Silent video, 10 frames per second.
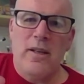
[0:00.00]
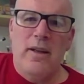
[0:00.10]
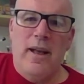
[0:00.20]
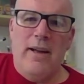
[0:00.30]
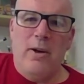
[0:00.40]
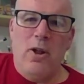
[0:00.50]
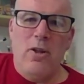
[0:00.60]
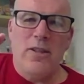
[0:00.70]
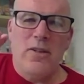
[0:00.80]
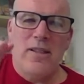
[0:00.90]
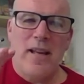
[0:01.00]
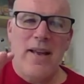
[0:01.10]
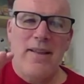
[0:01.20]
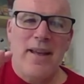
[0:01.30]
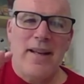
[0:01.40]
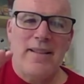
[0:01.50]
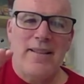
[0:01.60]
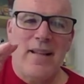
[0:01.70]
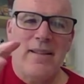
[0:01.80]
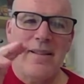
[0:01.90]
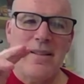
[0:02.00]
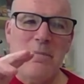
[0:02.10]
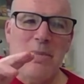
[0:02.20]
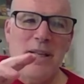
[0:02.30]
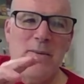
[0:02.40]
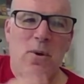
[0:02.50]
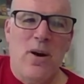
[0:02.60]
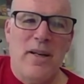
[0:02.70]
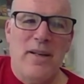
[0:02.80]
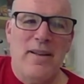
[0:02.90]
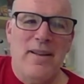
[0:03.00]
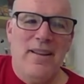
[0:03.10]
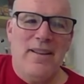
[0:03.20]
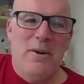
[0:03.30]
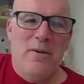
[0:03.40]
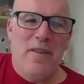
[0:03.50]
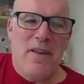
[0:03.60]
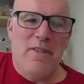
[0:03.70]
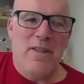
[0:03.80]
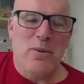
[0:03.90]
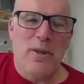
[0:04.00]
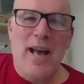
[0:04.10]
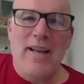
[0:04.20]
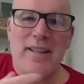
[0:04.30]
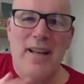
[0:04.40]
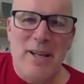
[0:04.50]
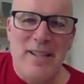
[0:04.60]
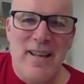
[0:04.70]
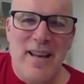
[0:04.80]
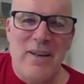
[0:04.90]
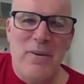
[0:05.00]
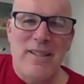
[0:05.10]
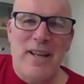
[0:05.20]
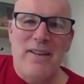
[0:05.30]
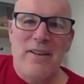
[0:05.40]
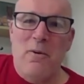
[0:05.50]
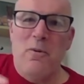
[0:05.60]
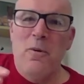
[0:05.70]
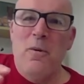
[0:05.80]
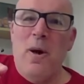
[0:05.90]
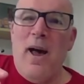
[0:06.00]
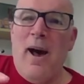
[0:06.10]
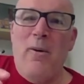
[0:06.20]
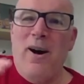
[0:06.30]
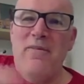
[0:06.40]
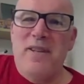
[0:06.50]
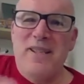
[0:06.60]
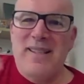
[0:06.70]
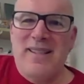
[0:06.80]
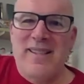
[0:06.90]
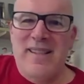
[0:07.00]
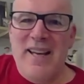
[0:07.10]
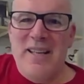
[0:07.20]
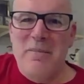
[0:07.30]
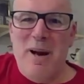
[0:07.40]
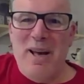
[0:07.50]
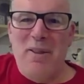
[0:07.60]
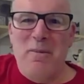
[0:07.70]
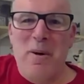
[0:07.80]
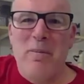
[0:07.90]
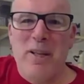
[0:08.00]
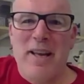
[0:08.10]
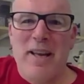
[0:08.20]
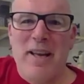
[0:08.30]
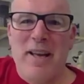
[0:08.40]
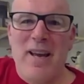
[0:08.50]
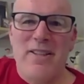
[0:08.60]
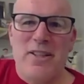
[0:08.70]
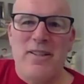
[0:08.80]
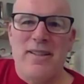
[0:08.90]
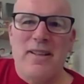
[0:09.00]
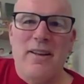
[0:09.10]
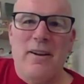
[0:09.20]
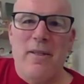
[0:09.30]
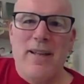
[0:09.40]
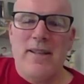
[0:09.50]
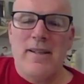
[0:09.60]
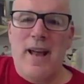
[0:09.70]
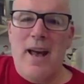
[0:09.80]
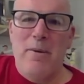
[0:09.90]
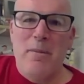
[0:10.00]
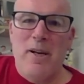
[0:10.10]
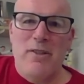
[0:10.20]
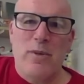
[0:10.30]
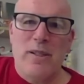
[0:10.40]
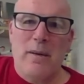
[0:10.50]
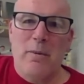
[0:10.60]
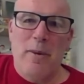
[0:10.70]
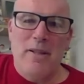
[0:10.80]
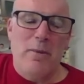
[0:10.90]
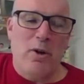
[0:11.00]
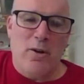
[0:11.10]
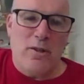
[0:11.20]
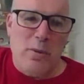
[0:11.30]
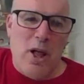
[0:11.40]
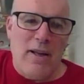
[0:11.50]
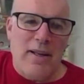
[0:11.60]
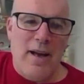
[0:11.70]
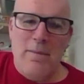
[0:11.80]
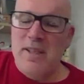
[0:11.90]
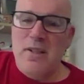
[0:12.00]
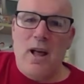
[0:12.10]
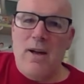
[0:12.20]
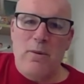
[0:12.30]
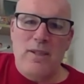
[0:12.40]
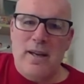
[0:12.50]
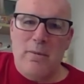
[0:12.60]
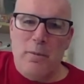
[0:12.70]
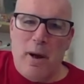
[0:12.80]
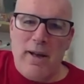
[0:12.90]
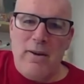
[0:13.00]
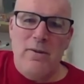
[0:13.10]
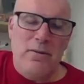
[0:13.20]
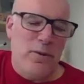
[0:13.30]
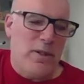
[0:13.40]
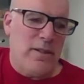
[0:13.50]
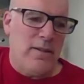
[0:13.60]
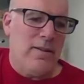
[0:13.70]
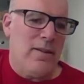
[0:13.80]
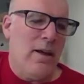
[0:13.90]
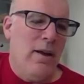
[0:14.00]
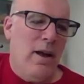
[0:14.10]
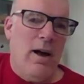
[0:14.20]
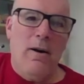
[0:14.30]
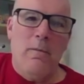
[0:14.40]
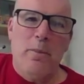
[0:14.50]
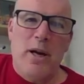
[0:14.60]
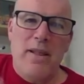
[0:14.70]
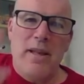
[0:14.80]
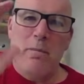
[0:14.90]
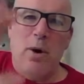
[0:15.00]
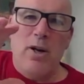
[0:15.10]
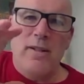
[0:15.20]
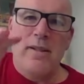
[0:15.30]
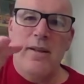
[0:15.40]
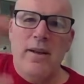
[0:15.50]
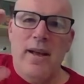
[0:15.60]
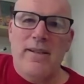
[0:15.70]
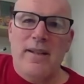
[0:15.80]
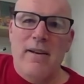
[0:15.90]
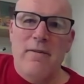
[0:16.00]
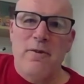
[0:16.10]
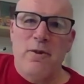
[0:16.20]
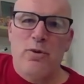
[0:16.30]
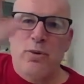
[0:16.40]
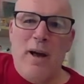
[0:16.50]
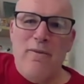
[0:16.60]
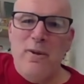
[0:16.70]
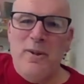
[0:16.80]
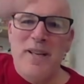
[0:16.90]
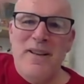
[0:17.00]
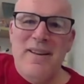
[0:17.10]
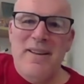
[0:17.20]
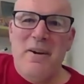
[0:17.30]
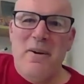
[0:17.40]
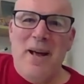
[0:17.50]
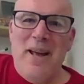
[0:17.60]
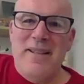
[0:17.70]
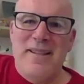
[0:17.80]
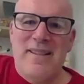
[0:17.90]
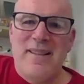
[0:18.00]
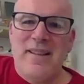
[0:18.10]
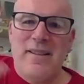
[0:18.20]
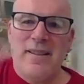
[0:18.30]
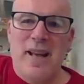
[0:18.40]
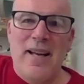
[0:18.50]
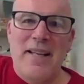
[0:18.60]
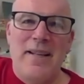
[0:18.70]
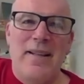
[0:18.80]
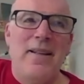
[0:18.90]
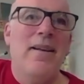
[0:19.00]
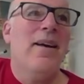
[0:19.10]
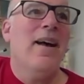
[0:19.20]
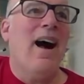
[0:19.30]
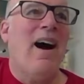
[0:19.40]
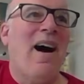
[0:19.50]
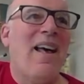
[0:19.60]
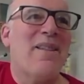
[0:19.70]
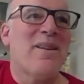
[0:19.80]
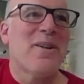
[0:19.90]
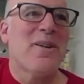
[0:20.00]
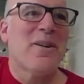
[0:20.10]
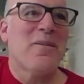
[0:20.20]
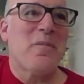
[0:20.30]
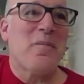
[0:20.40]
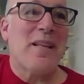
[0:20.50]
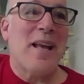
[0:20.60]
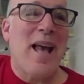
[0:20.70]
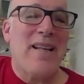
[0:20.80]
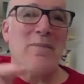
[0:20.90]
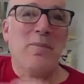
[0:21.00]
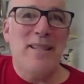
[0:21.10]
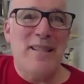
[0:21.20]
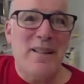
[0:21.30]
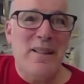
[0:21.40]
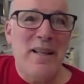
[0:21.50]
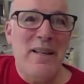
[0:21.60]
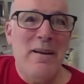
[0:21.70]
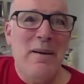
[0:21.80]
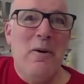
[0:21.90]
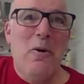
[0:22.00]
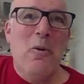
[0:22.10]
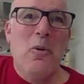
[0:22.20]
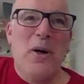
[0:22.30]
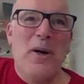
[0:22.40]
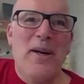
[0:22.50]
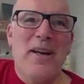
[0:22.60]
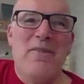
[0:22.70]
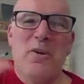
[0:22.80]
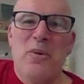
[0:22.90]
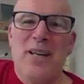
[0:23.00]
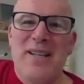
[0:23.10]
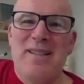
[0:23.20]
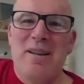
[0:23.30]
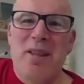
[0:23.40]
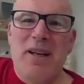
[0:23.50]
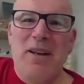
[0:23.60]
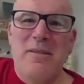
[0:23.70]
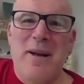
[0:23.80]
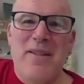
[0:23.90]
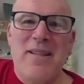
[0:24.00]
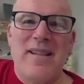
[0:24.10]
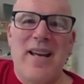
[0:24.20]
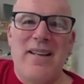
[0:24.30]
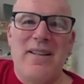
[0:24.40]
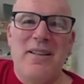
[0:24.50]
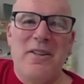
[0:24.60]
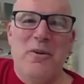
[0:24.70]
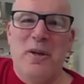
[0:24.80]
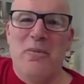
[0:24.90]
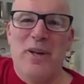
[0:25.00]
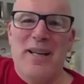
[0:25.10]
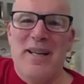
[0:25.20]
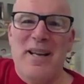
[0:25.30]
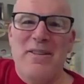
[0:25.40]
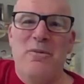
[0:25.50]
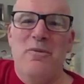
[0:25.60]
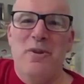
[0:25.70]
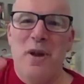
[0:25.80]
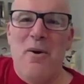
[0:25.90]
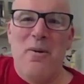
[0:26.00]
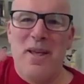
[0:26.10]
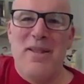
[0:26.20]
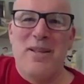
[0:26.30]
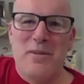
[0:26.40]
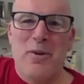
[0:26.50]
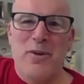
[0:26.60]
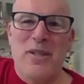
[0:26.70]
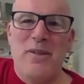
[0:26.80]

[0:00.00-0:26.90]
And I'll also say that it tends to be one, if this were an academic setting, we'd say, how often is it cited by other publications? That doesn't happen much with Saber Baseball Cards blog. It happens a lot with Saber Bios, for instance. But I think Mark's has kind of traveled, and is cited either explicitly, or if you're reading something else about the set, you can read it and you know that this person